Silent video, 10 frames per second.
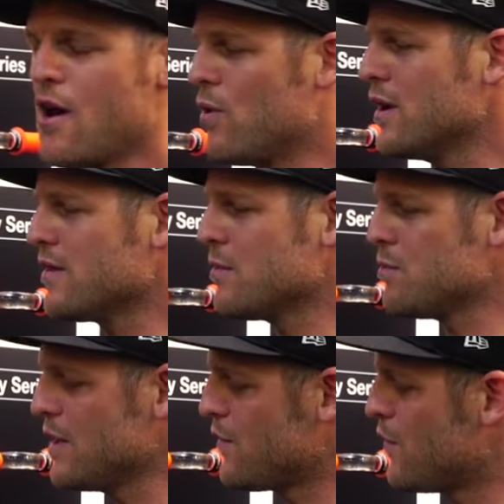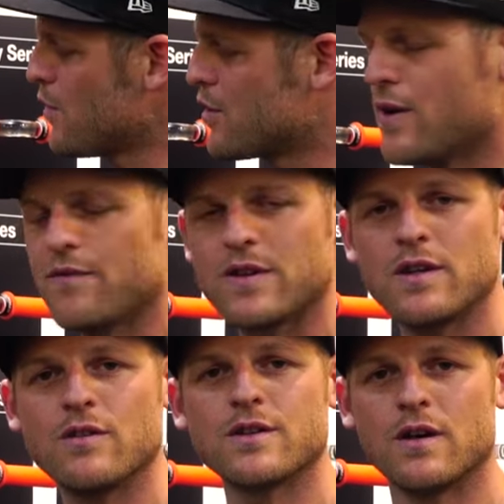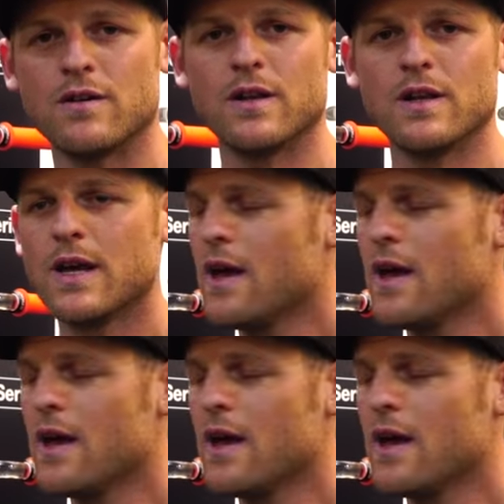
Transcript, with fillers: What does it mean for gravity or downhill?